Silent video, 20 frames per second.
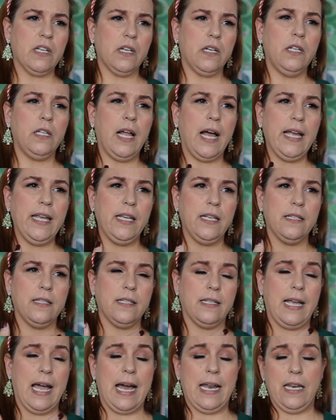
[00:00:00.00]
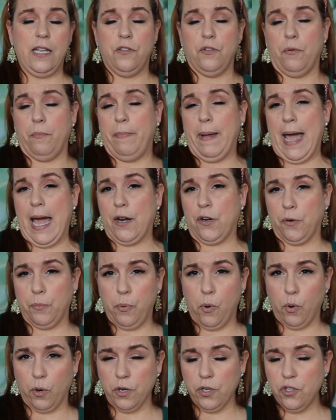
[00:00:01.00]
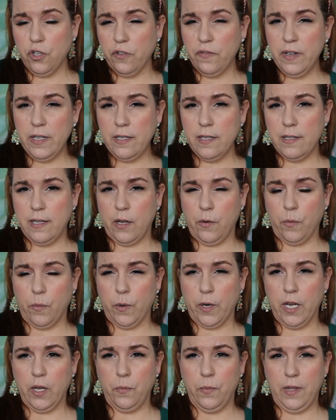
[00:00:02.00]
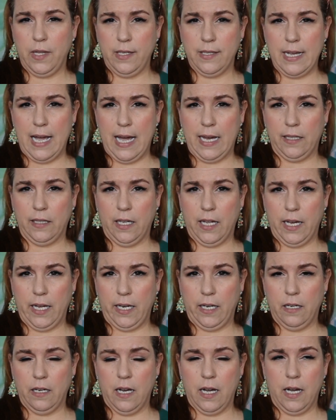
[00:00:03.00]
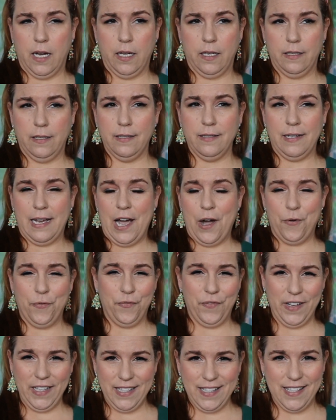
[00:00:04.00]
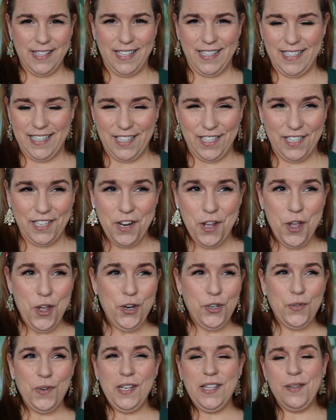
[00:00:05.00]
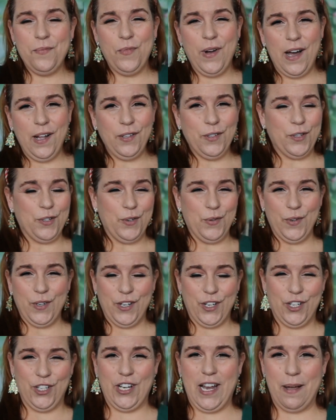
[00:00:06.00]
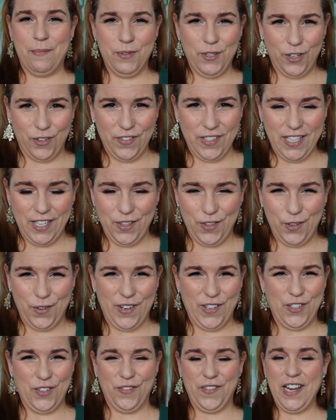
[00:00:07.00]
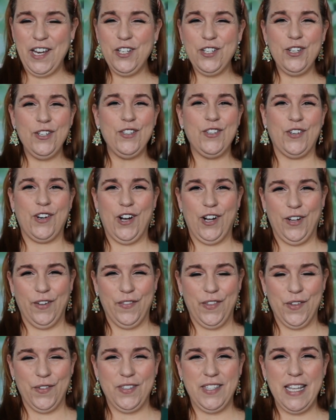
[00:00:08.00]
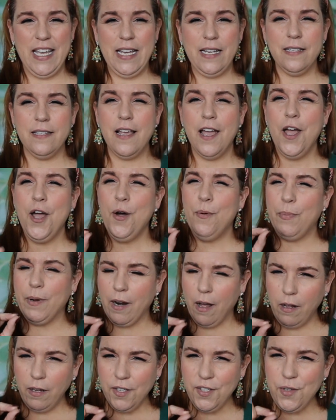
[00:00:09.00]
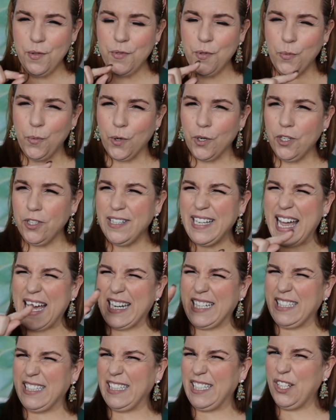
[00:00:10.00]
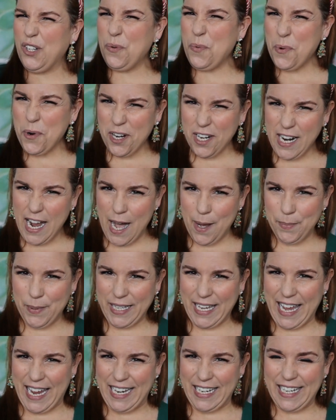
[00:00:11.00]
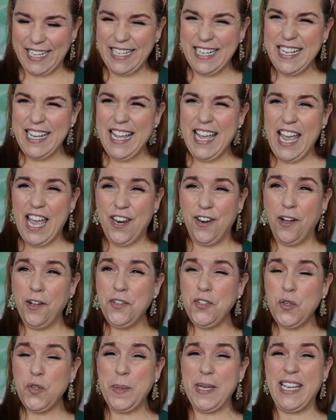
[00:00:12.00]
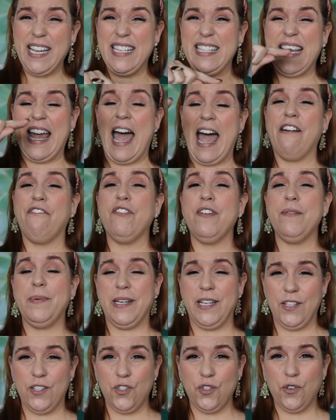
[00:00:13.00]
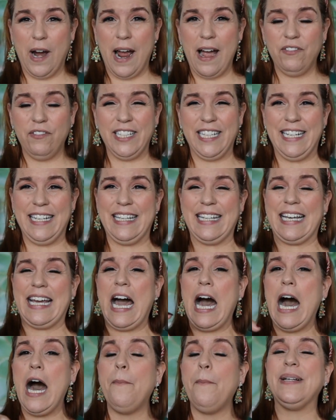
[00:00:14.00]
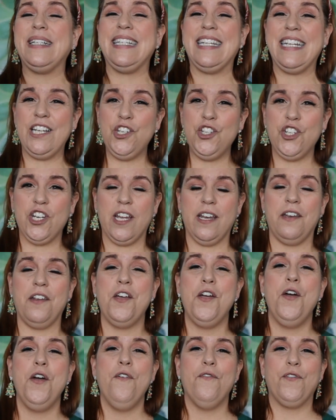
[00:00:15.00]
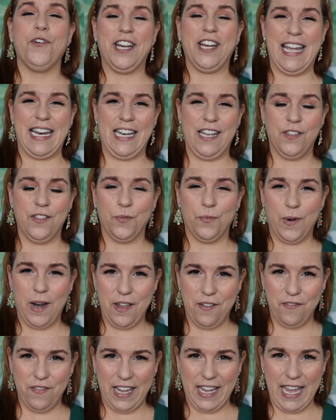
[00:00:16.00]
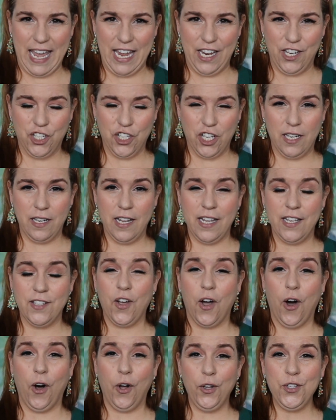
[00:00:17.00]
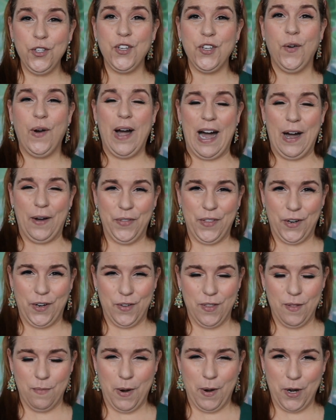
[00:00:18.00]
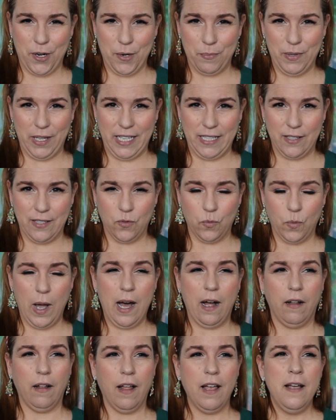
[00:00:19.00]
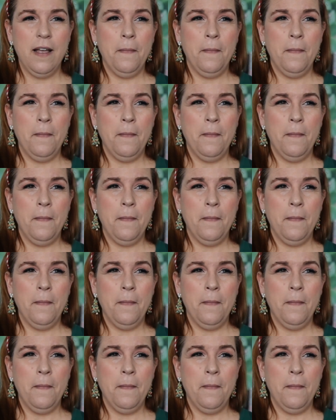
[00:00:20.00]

clients got either bad or poor service as they were working with these online outfits that didn't treat them well or do a good job servicing their reservations or all of those things. But also the world got a little more complicated. And also because everybody's traveling, the competition for getting the right vacation is also out there in the marketplace as well.